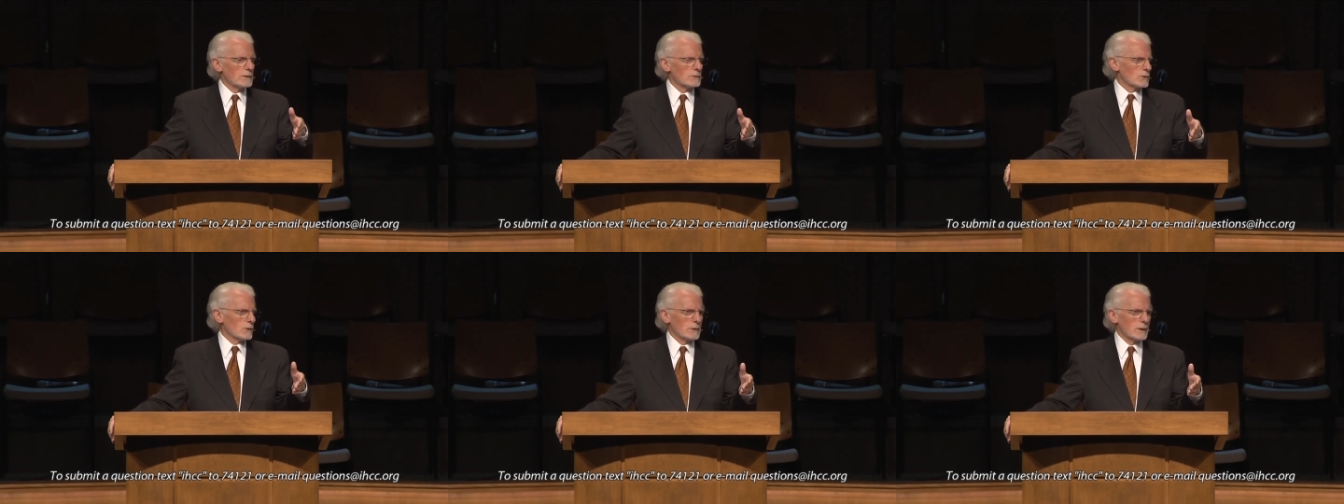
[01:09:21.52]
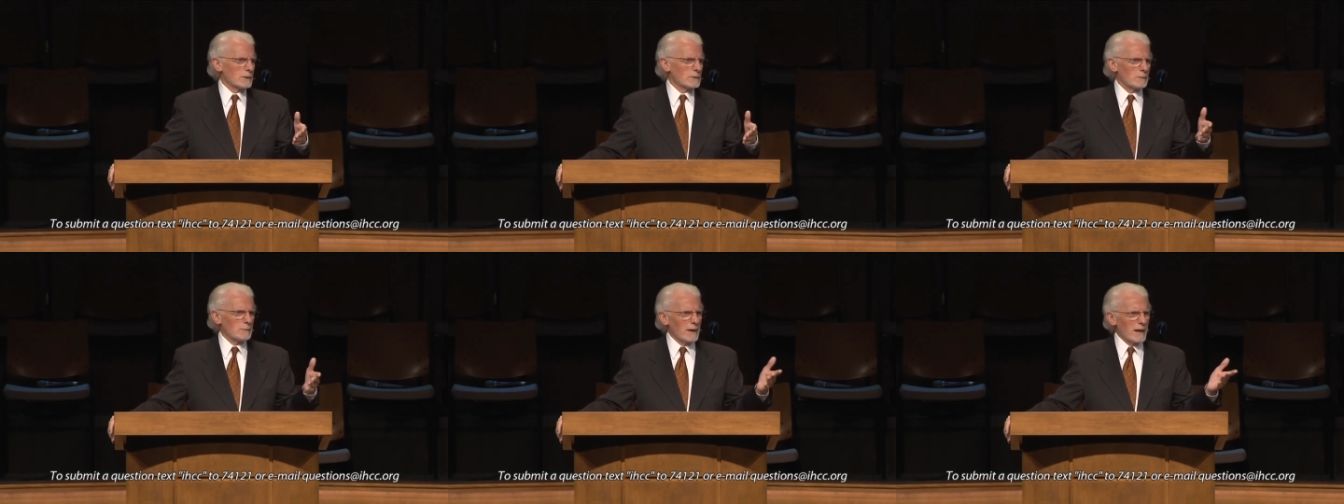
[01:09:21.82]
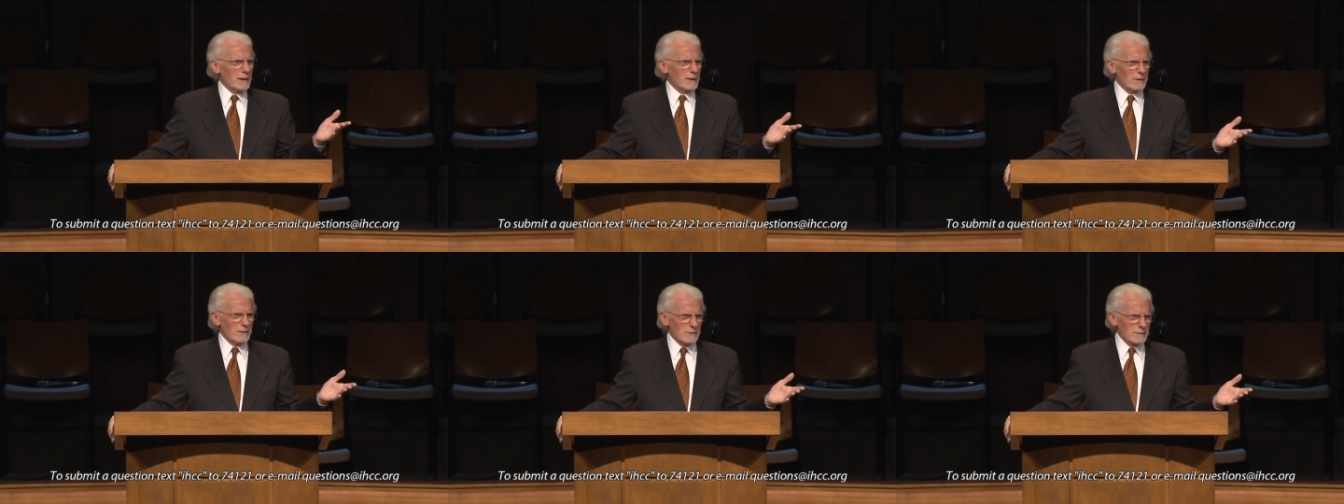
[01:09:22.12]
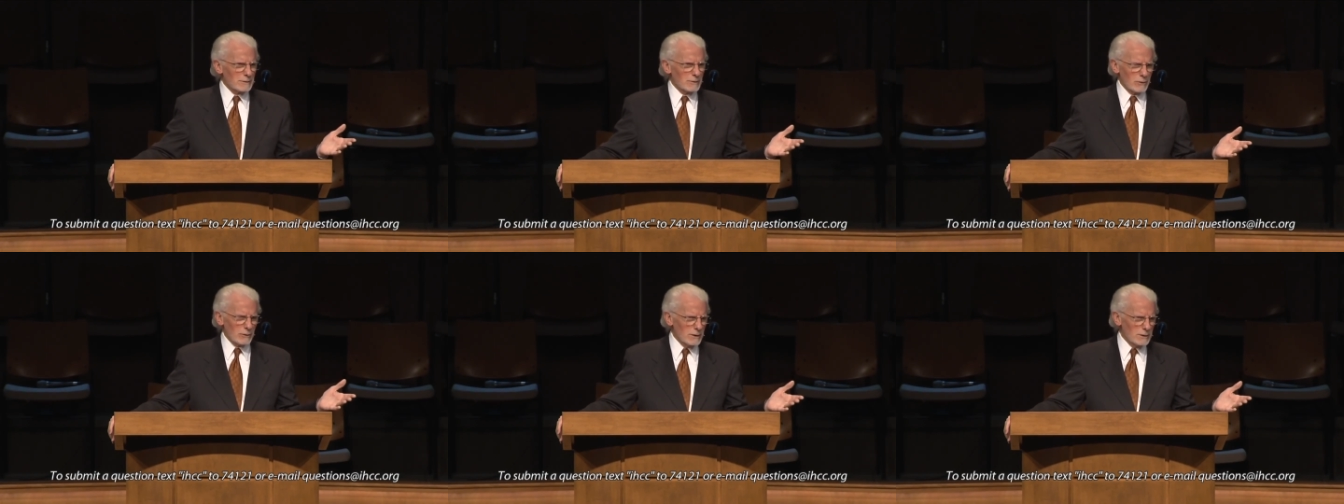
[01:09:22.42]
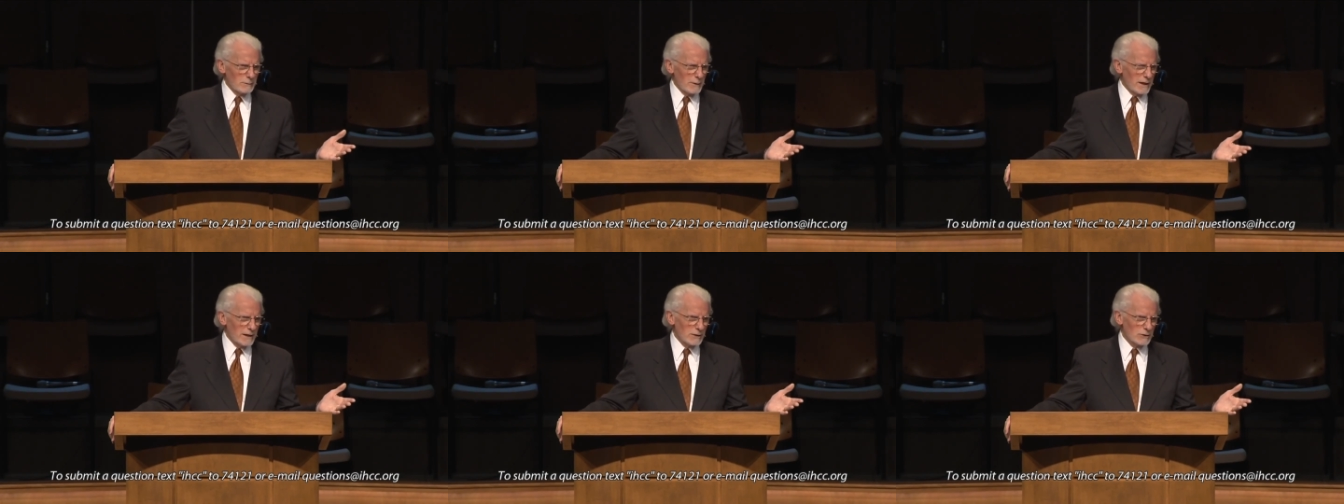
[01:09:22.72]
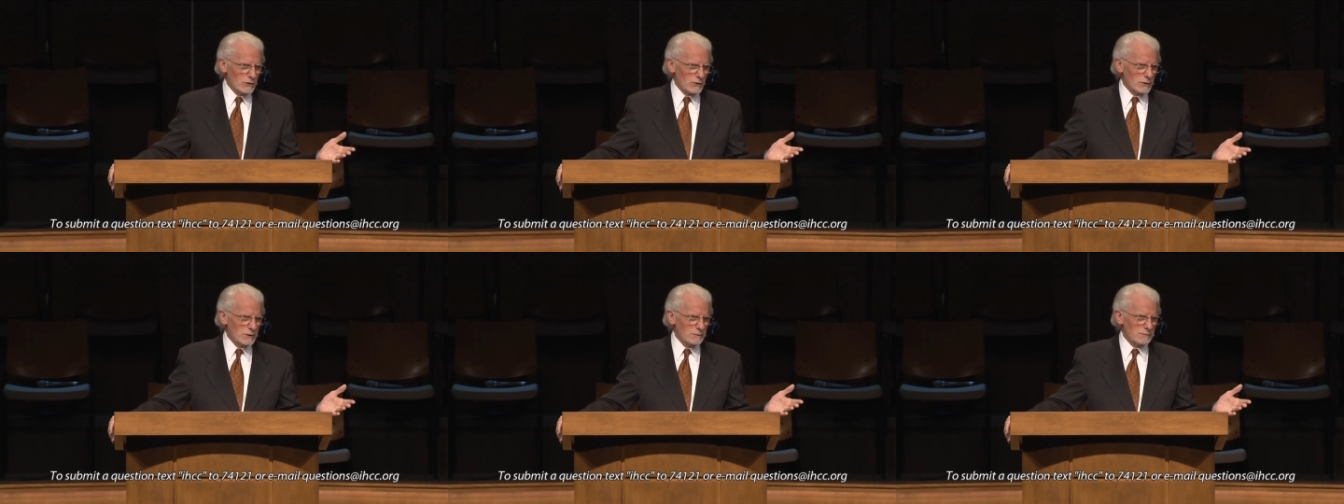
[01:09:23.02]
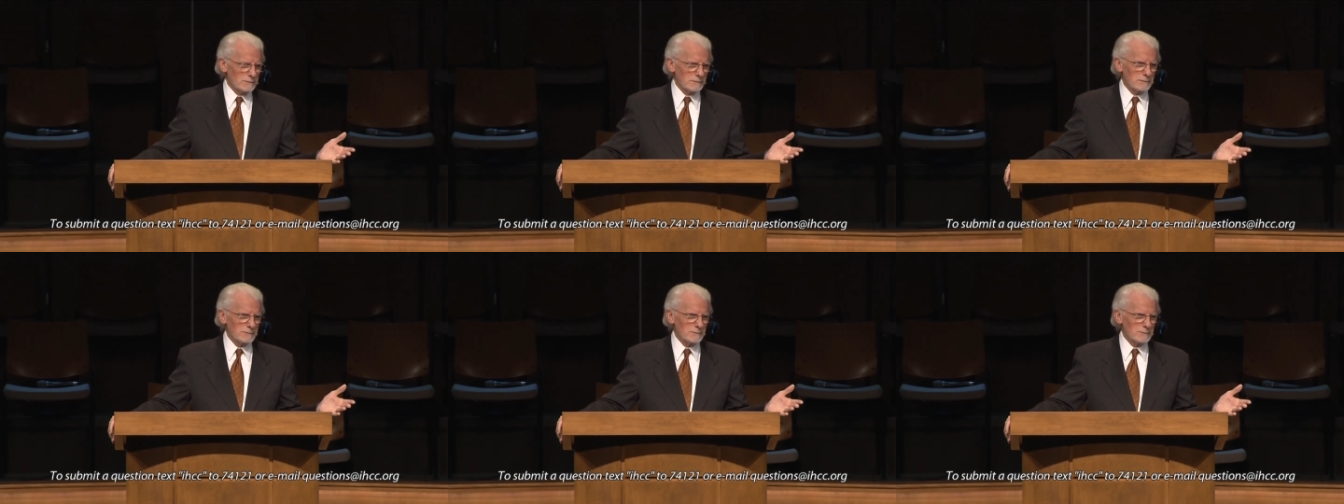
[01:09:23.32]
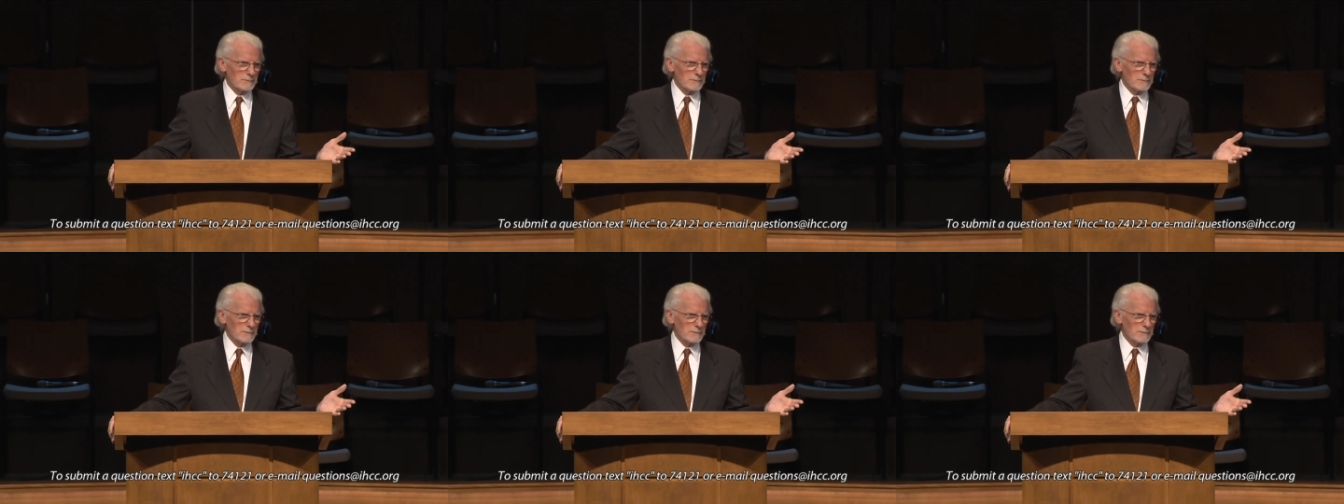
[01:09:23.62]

So it doesn't matter cremation.